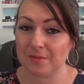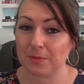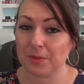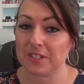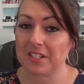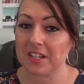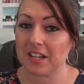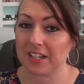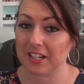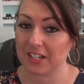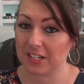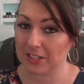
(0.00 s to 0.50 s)
We're
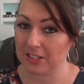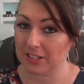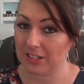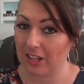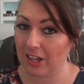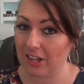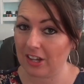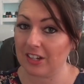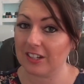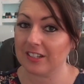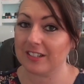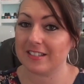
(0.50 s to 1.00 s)
talking a
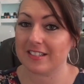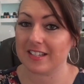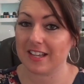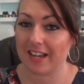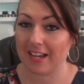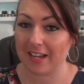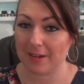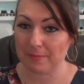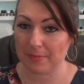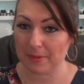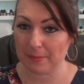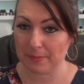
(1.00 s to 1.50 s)
long
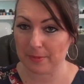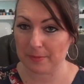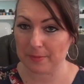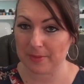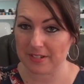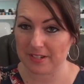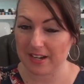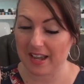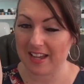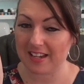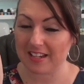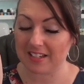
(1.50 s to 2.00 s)
time people have
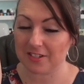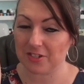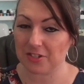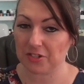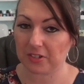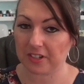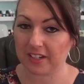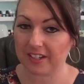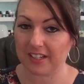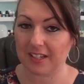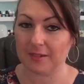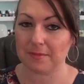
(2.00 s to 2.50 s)
been adding
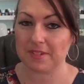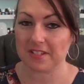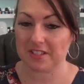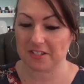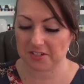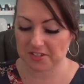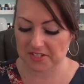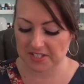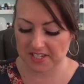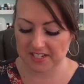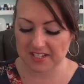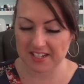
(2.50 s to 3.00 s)
geranium to
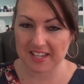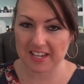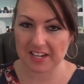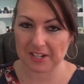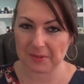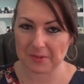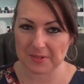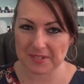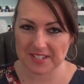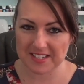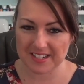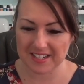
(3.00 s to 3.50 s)
their
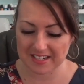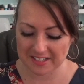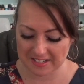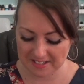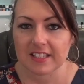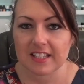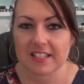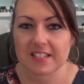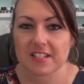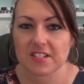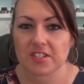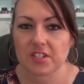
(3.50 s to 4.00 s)
skincare routine.
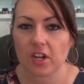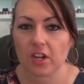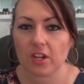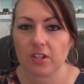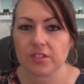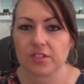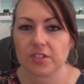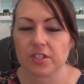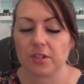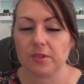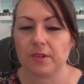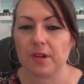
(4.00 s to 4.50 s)
This is
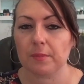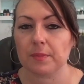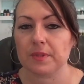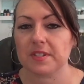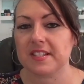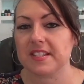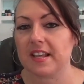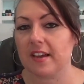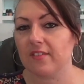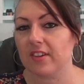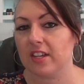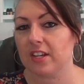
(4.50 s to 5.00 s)
also number
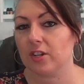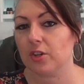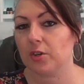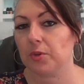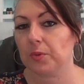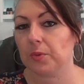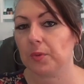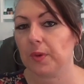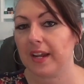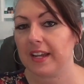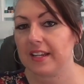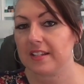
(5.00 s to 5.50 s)
seven,
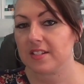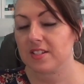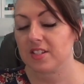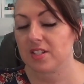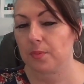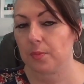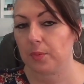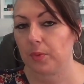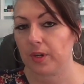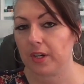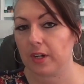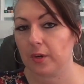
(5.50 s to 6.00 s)
great to
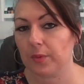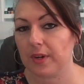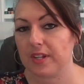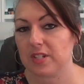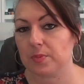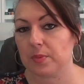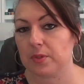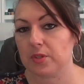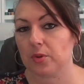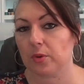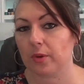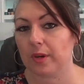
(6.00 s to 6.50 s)
support your
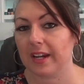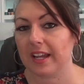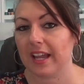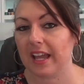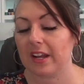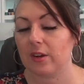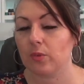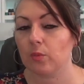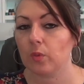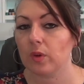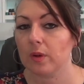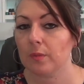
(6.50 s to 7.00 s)
respiratory
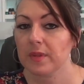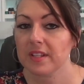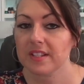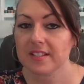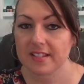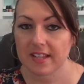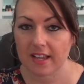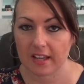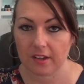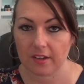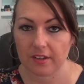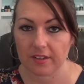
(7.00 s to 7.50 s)
and
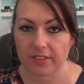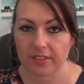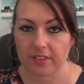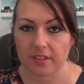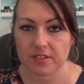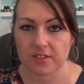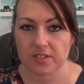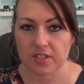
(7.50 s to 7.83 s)
women's health.